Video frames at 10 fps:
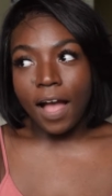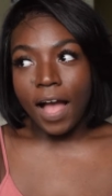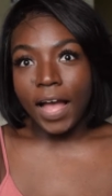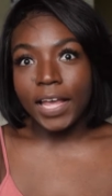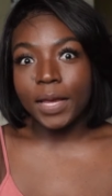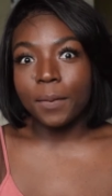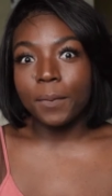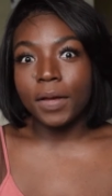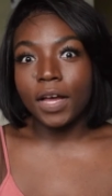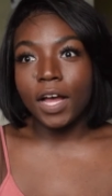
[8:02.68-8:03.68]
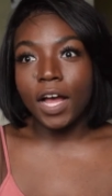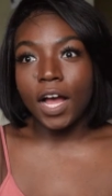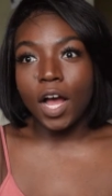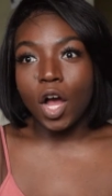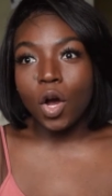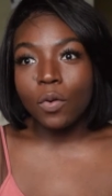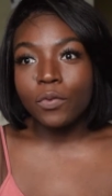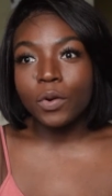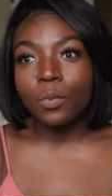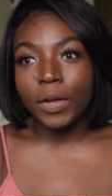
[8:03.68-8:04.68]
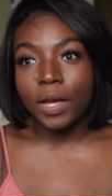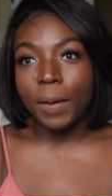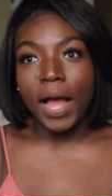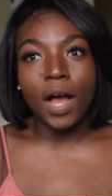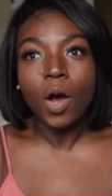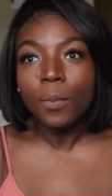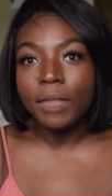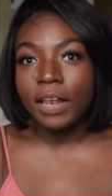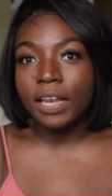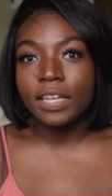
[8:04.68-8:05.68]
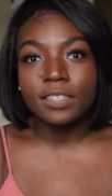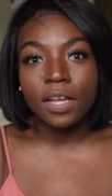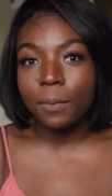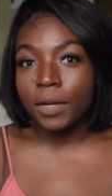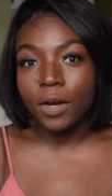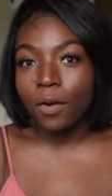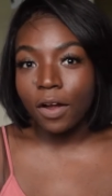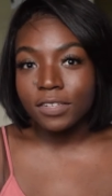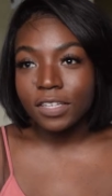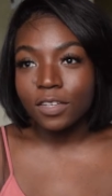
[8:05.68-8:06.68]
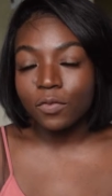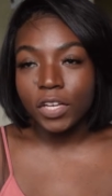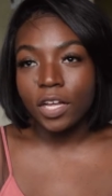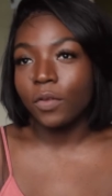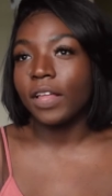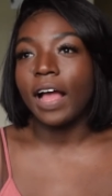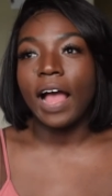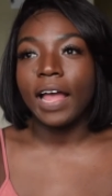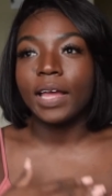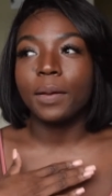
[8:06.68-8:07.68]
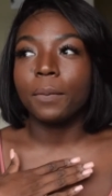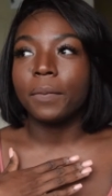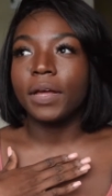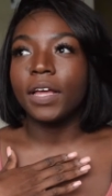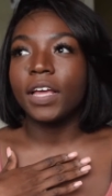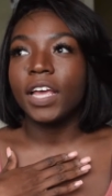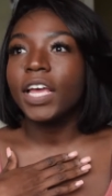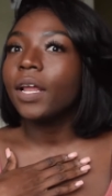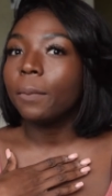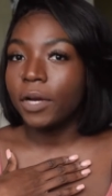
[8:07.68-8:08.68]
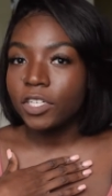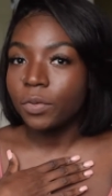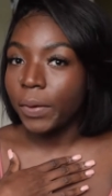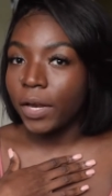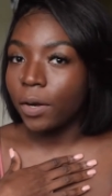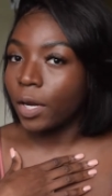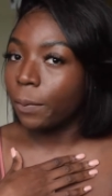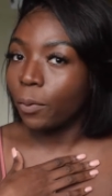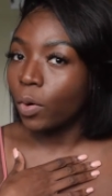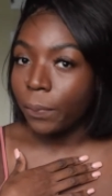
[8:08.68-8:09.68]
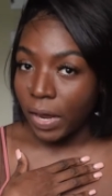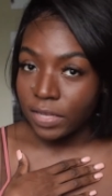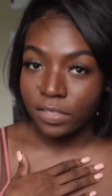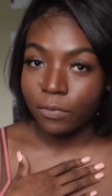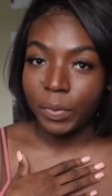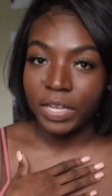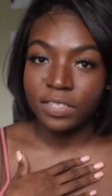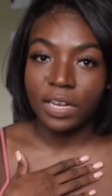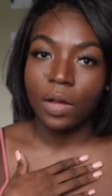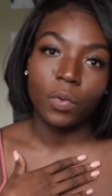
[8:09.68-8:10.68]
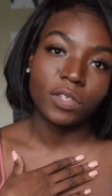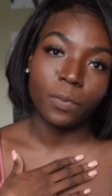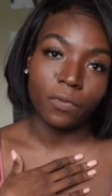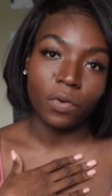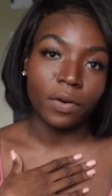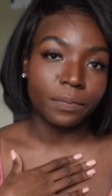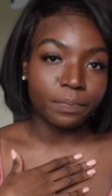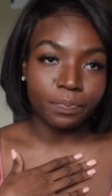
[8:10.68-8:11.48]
I am overwhelmed. I hope that it is coming across in this video that I am in a much better and more positive place than I was before.